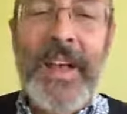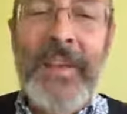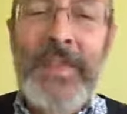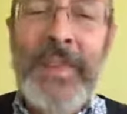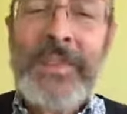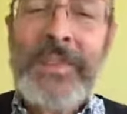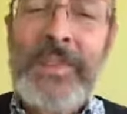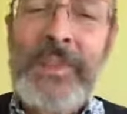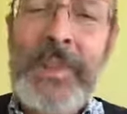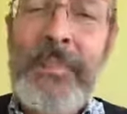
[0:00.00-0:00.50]

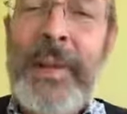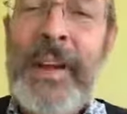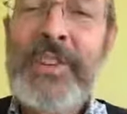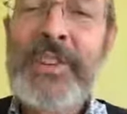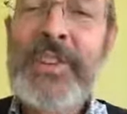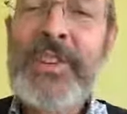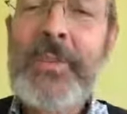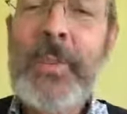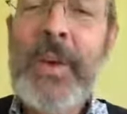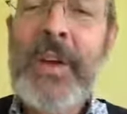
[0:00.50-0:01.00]
This is the
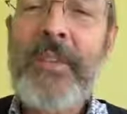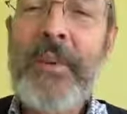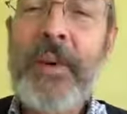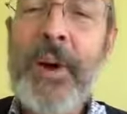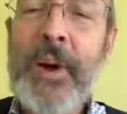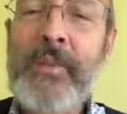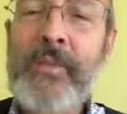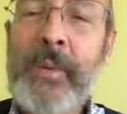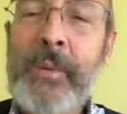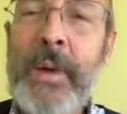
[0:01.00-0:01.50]
message we have
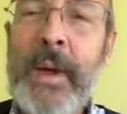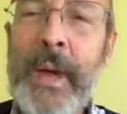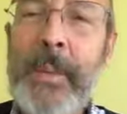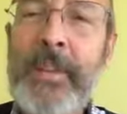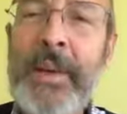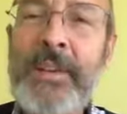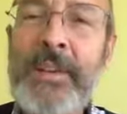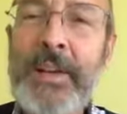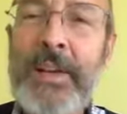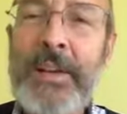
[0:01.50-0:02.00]
heard from him
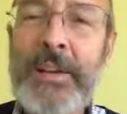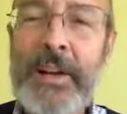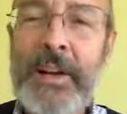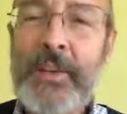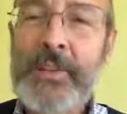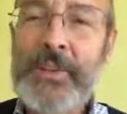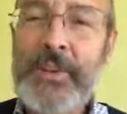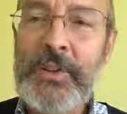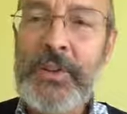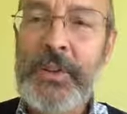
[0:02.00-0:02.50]
and declare
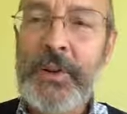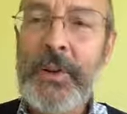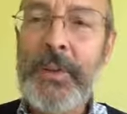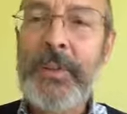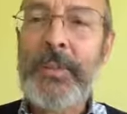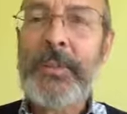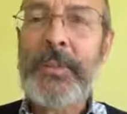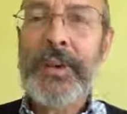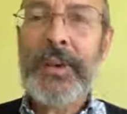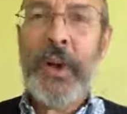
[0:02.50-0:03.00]
to you,
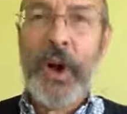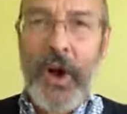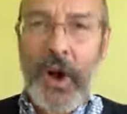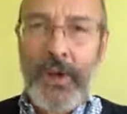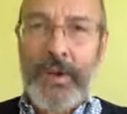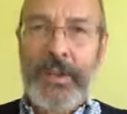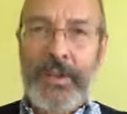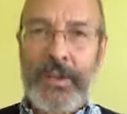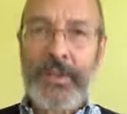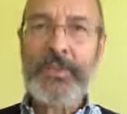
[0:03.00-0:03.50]

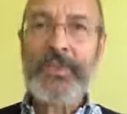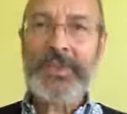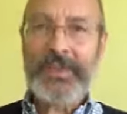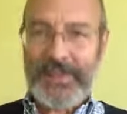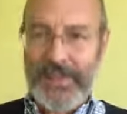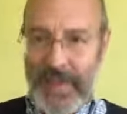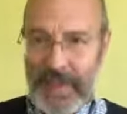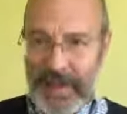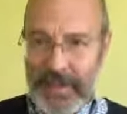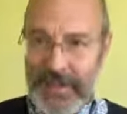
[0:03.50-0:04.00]
God is
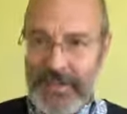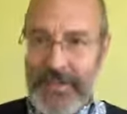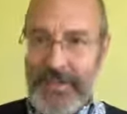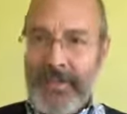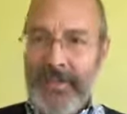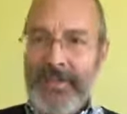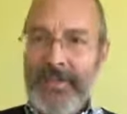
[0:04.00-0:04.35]
light.